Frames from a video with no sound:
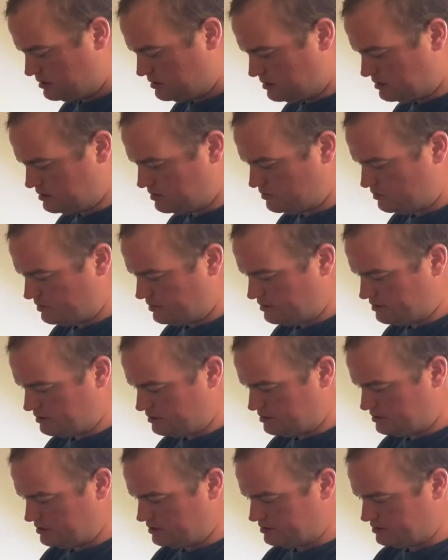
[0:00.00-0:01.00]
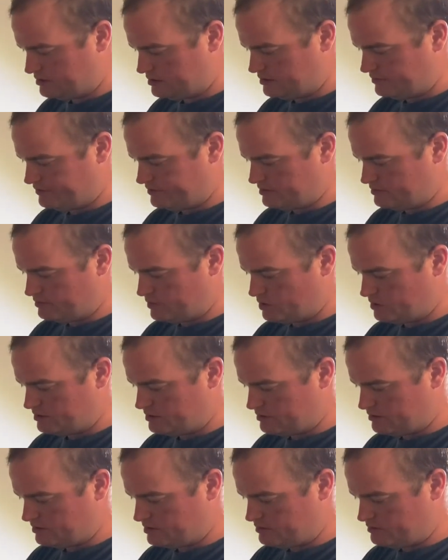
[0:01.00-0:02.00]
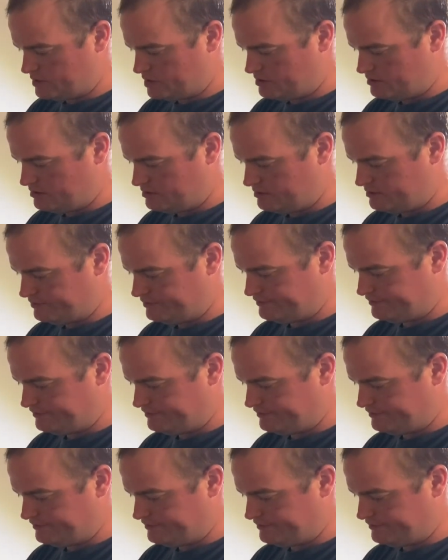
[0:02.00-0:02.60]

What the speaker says: That way the clutch cover and the bar don't come off.